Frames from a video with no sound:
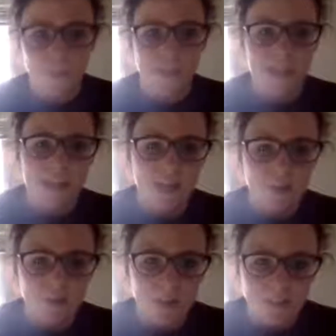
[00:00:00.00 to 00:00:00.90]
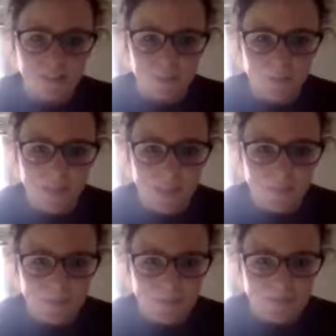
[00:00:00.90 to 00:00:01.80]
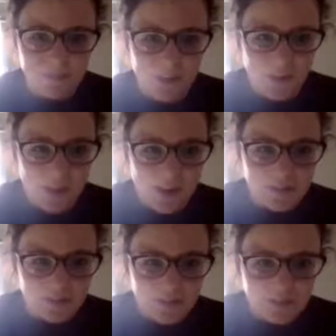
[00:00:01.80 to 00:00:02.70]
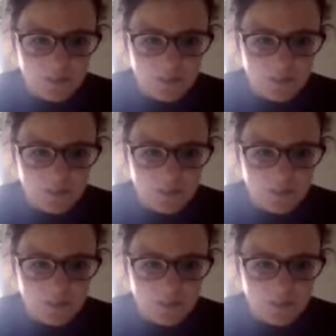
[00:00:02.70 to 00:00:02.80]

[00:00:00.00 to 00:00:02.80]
0.8, okay, sweet, I wasn't far off.